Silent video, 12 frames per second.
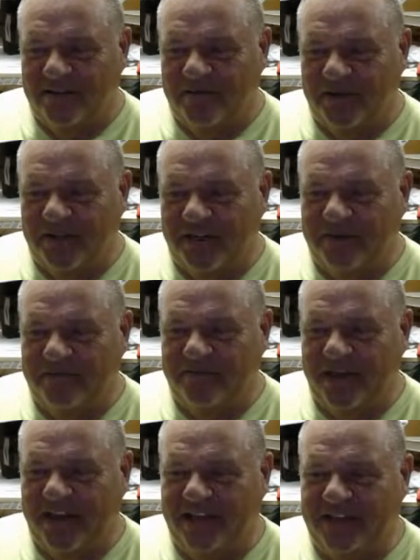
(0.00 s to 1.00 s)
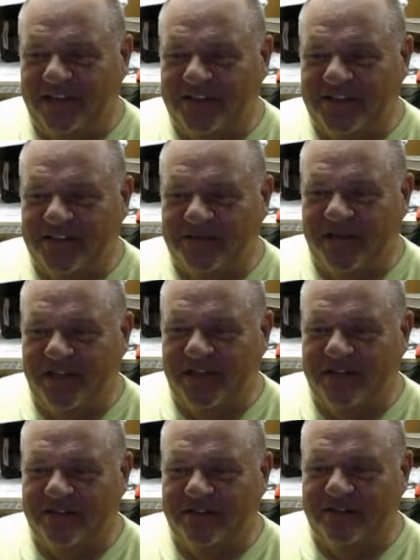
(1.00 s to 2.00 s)
But man, it's just
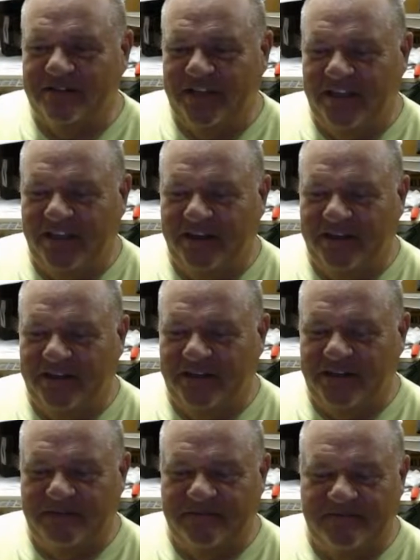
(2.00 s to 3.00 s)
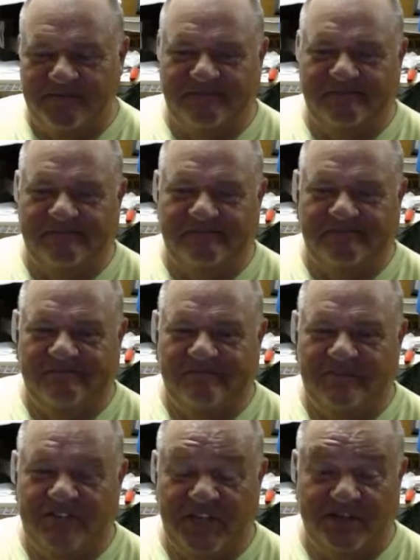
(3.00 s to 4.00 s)
been, yeah.
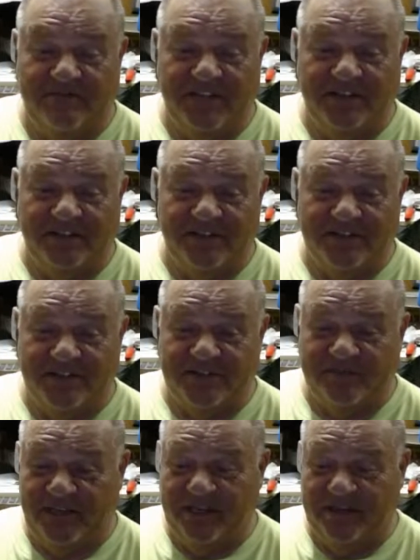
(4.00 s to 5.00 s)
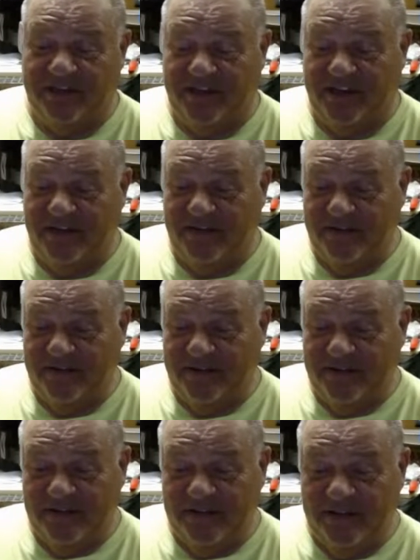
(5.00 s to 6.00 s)
Jeff Nichols has been
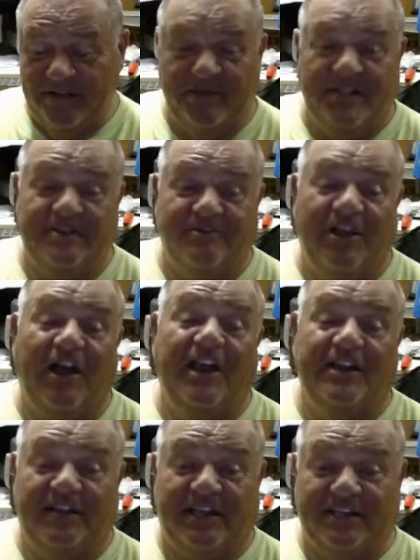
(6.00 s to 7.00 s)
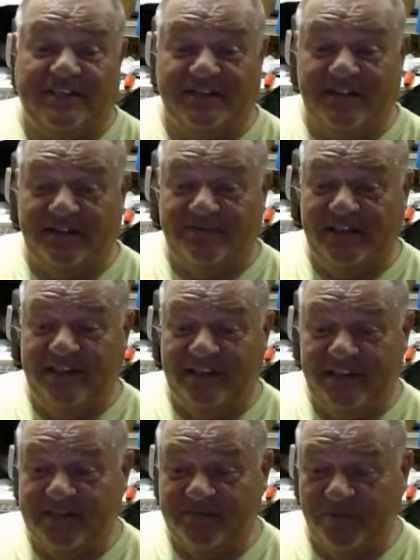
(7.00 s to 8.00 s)
flying a lot of stuff lately.
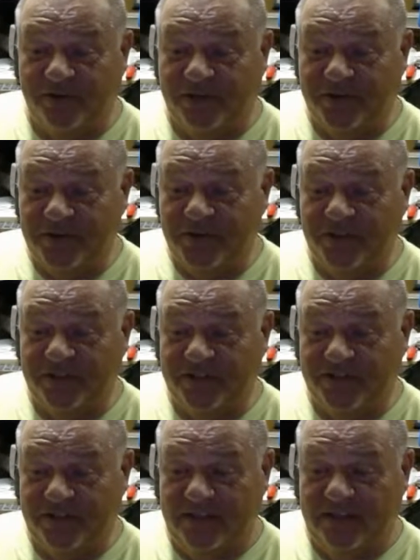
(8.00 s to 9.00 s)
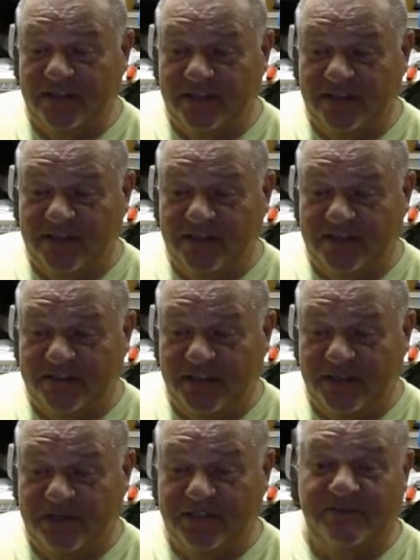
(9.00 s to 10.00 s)
It's pretty cool. See
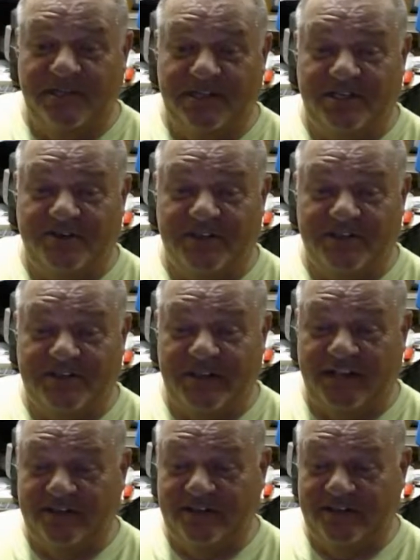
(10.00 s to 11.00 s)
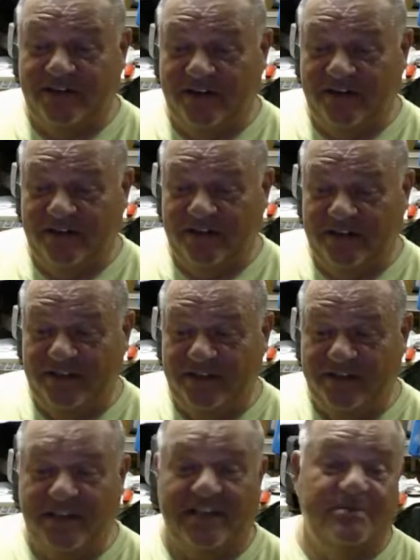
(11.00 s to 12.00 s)
him and his buddy Chris out there, and
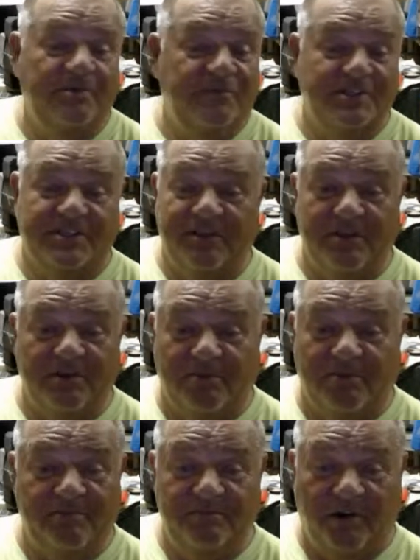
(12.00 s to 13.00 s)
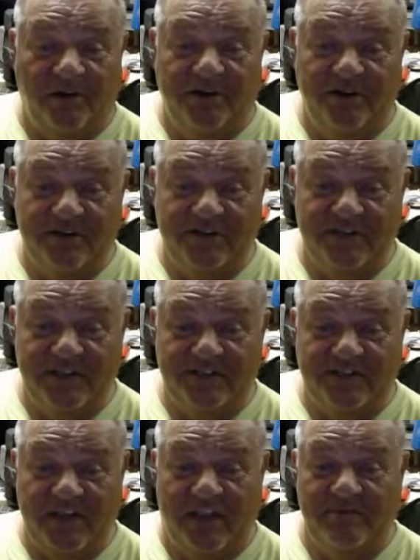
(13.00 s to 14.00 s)
he's got some of his other partners that
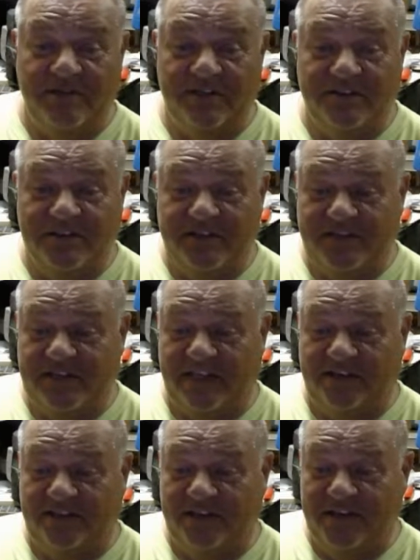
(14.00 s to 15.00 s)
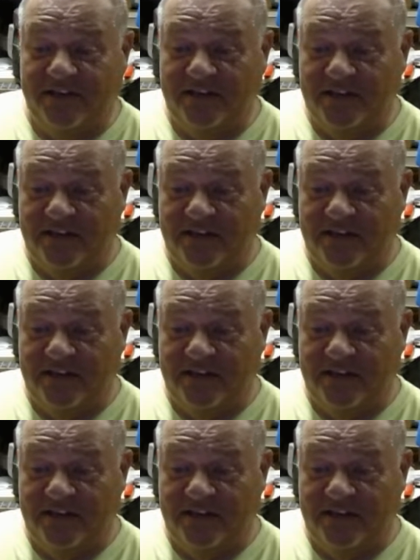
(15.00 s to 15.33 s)
chime into the chat there.